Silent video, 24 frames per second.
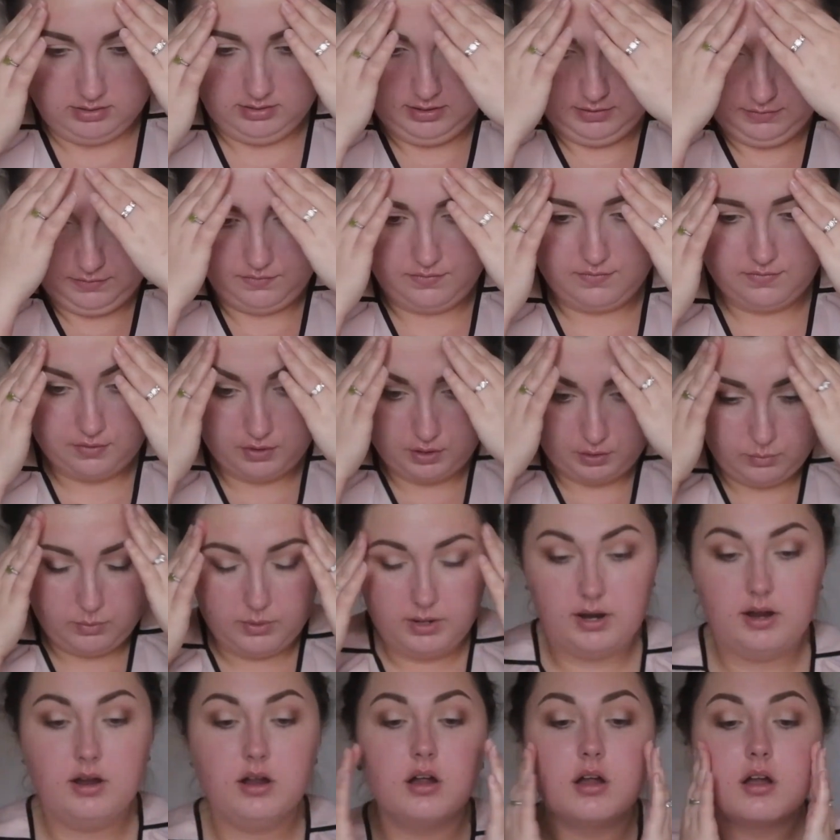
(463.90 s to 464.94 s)

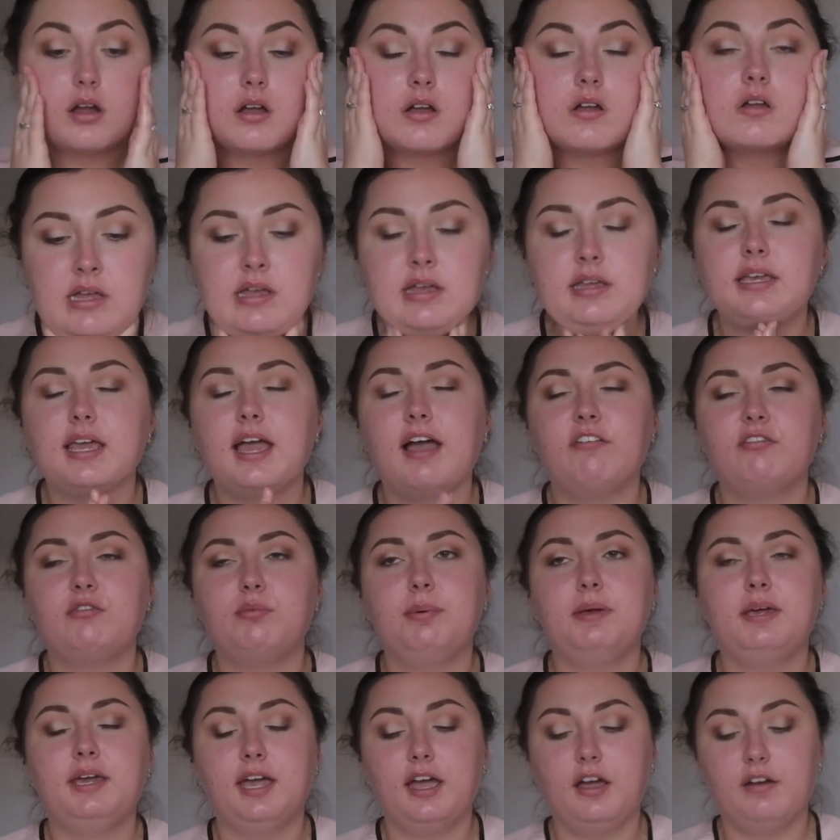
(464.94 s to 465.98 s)
everywhere. You have
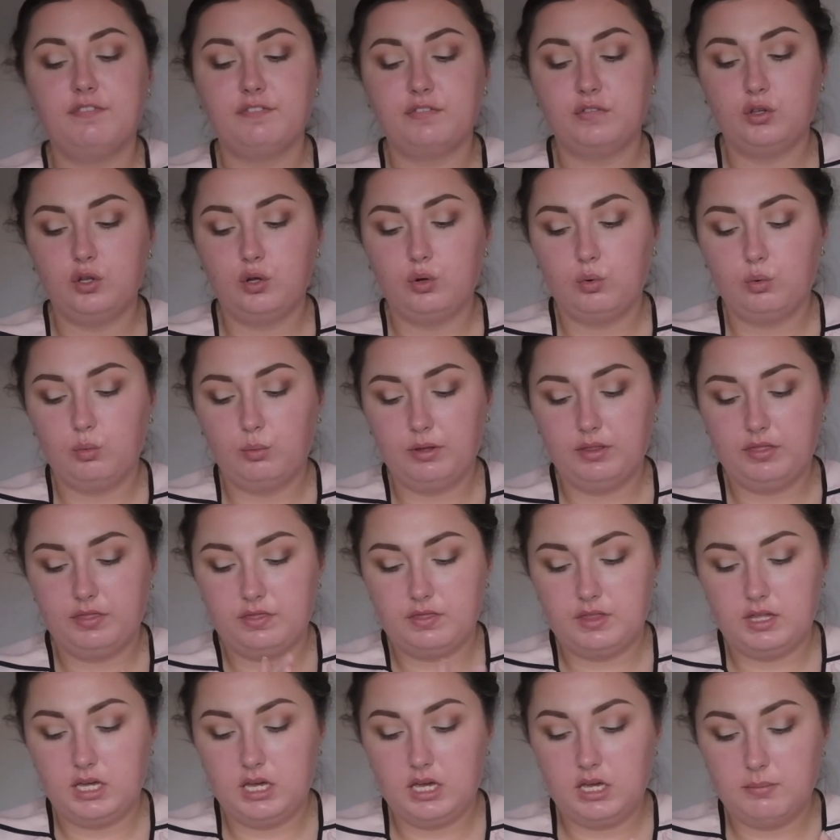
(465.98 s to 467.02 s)
to be careful though
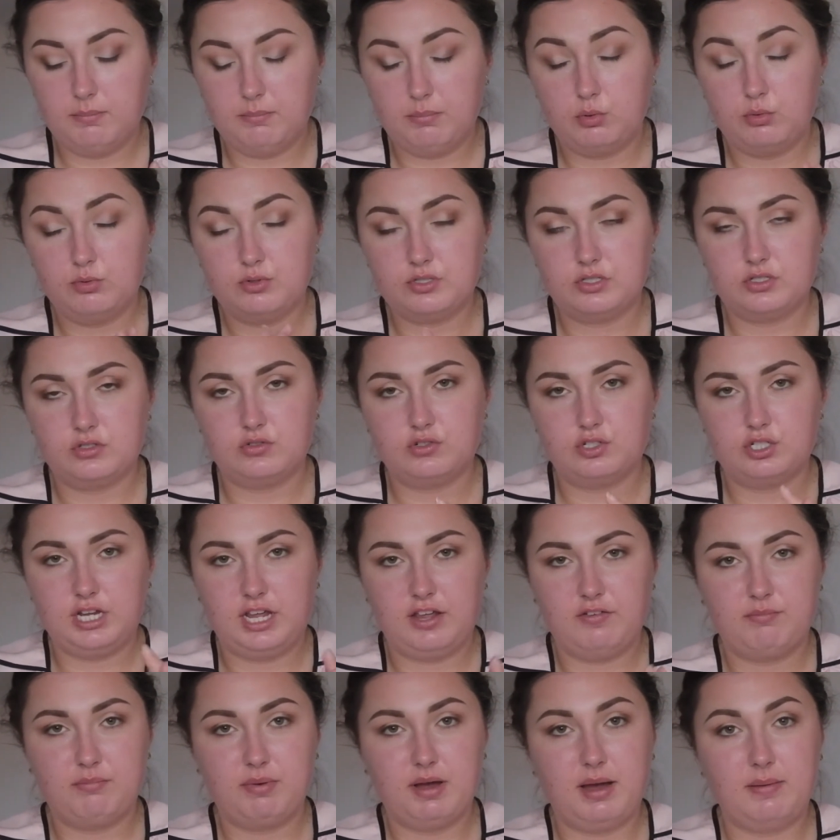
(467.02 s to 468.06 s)
with the Post
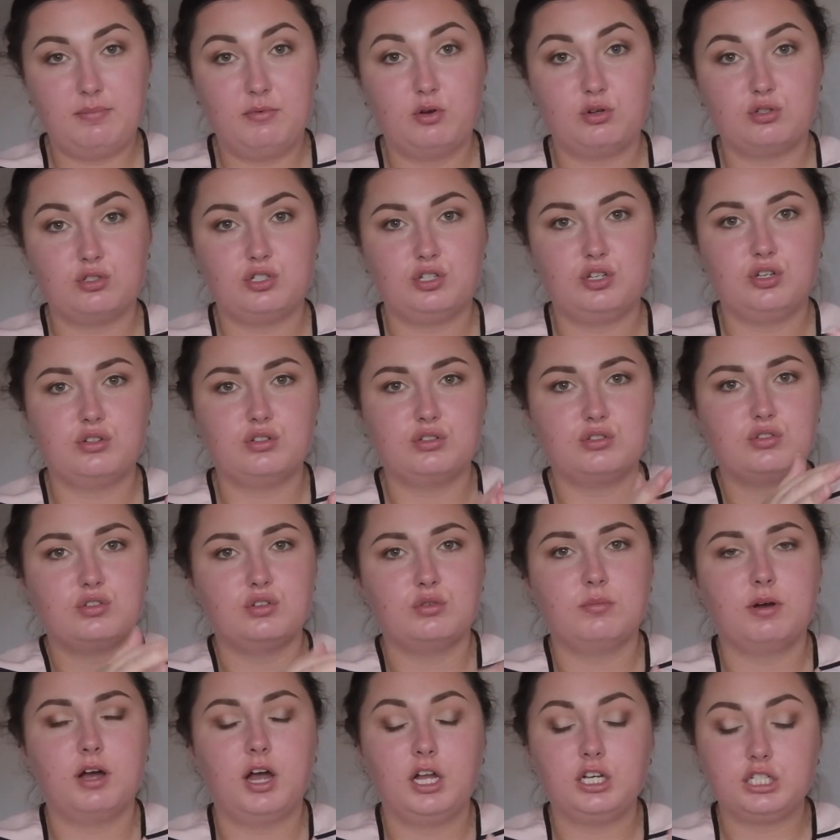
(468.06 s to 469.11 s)
Shave Balm not to use
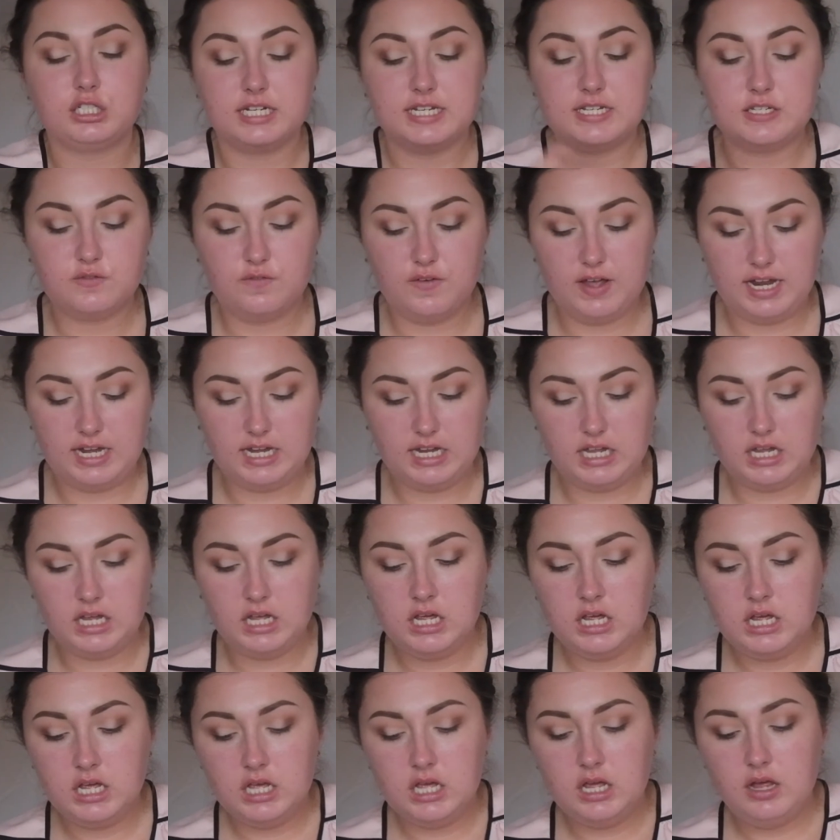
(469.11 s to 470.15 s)
too much. It is very,
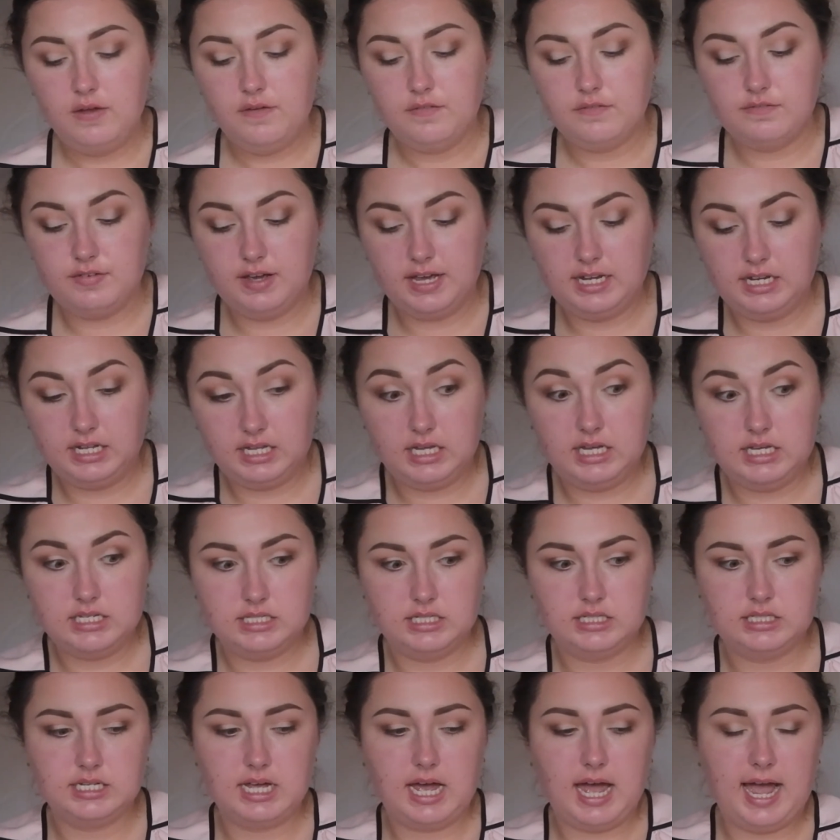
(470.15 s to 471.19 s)
very
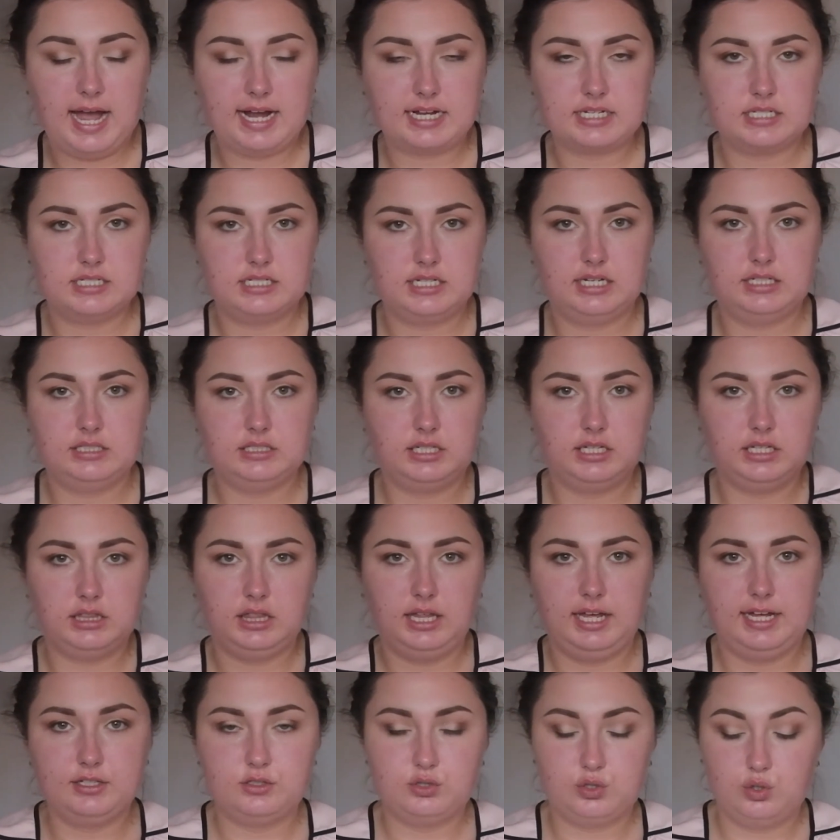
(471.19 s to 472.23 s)
easy to accidentally
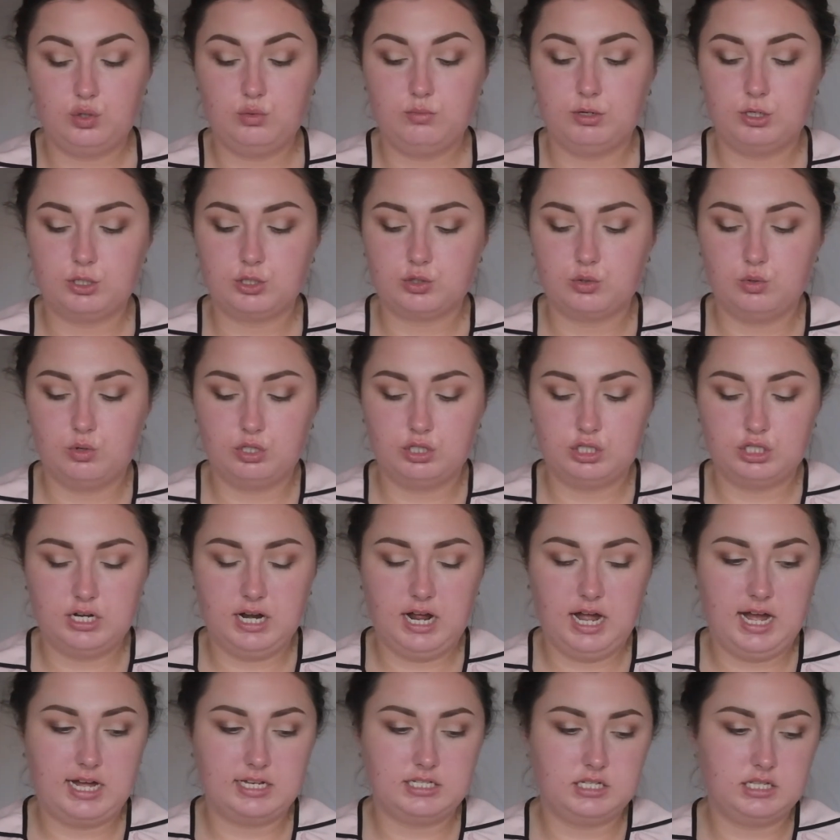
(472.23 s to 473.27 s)
let too much go onto
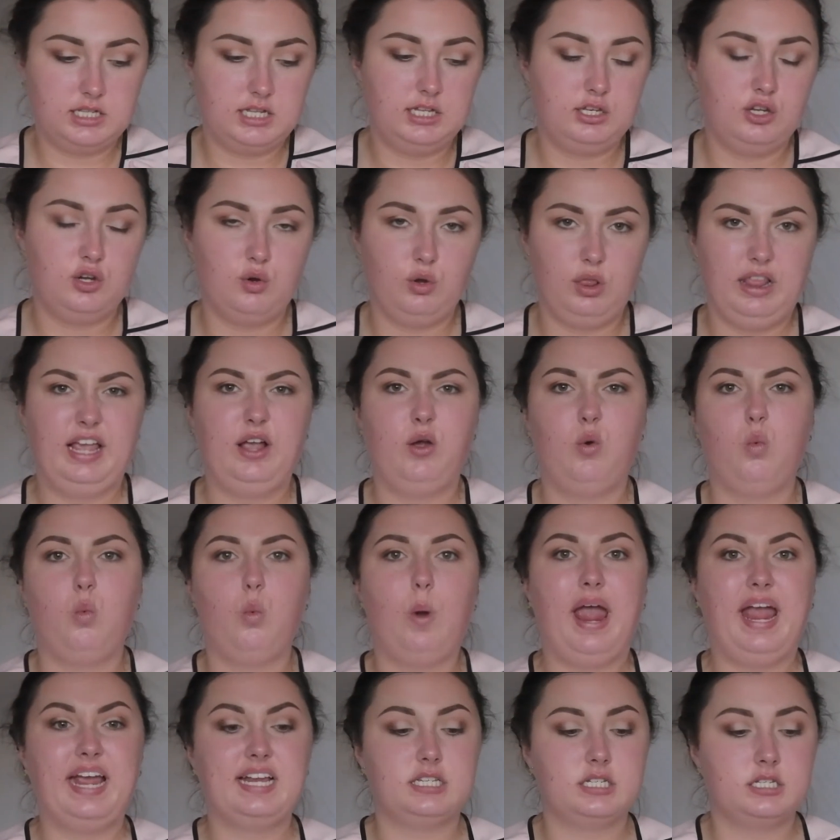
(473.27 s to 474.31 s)
your hand and then you're like
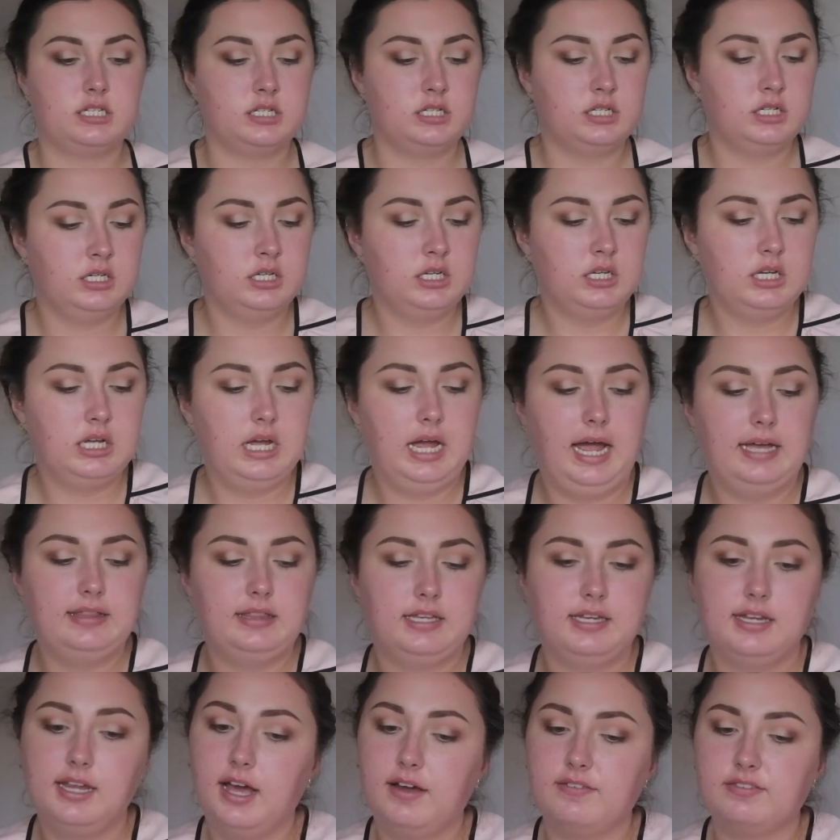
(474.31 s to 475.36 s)
wet, and
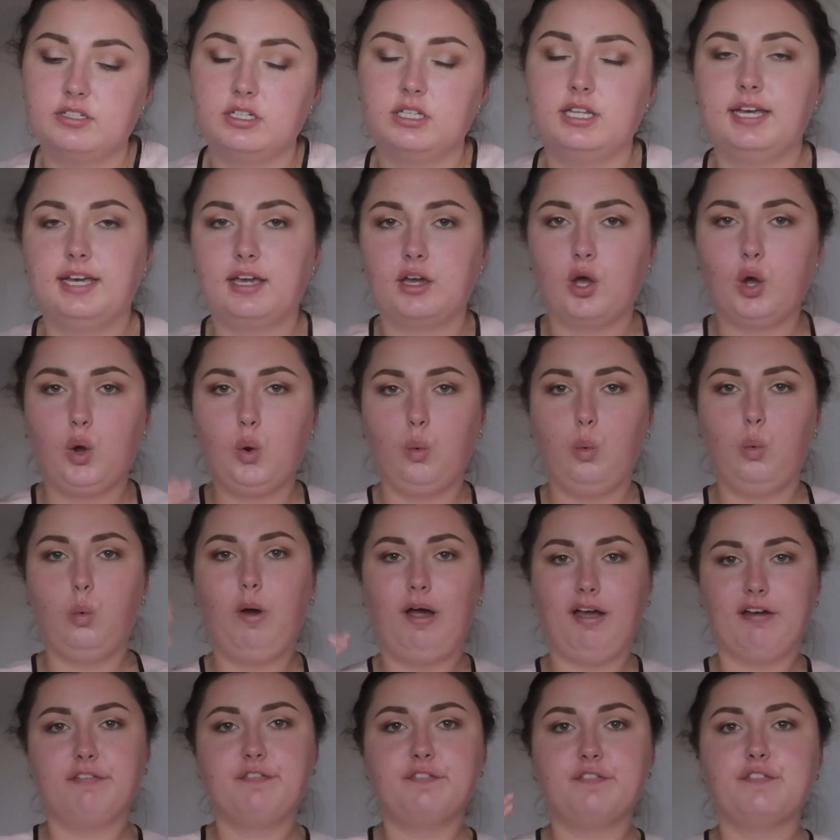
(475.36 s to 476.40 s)
then you have to like
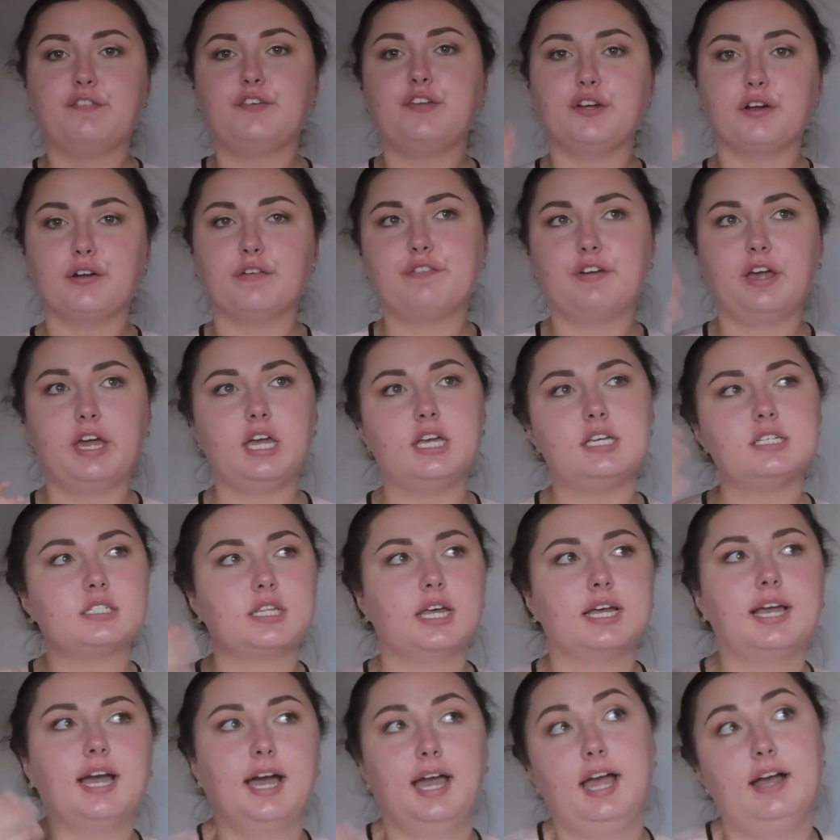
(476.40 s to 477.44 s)
waft your face
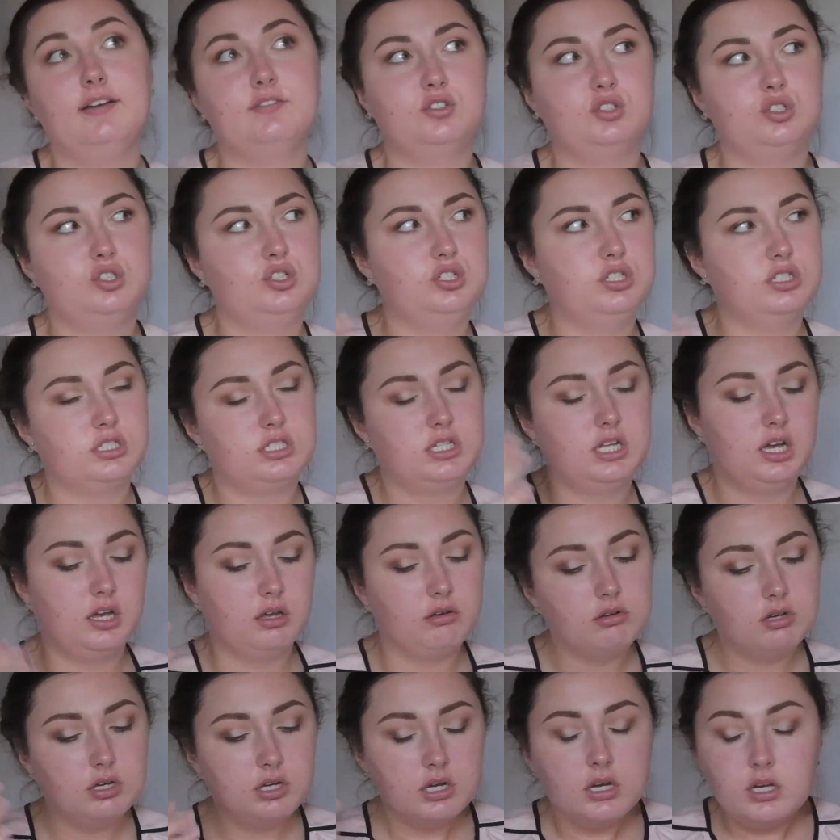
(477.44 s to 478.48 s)
like I had to do just
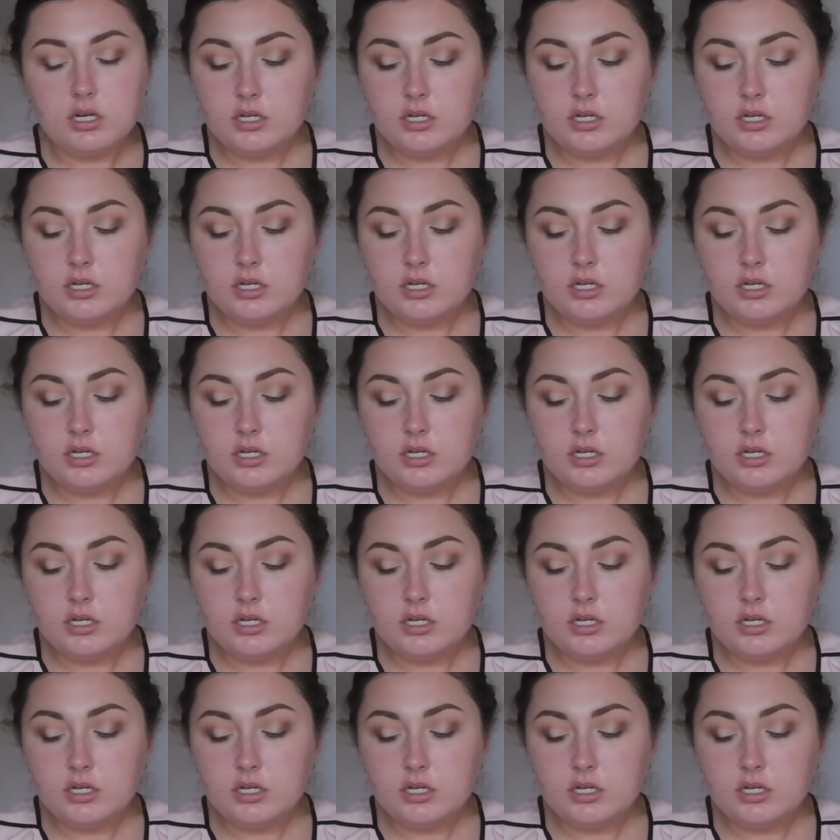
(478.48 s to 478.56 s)
now.